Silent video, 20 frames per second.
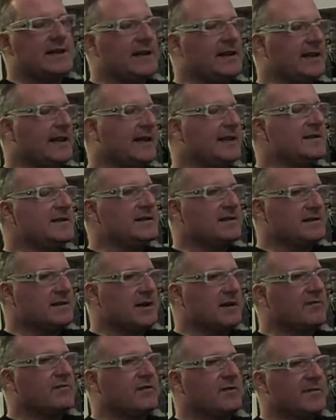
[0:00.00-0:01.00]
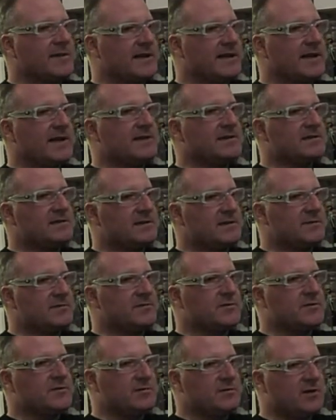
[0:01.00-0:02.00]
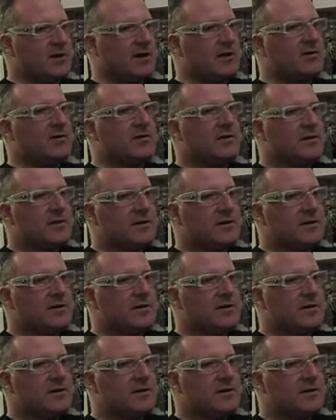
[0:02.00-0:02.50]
that led to stuck fermentations, that it was too low.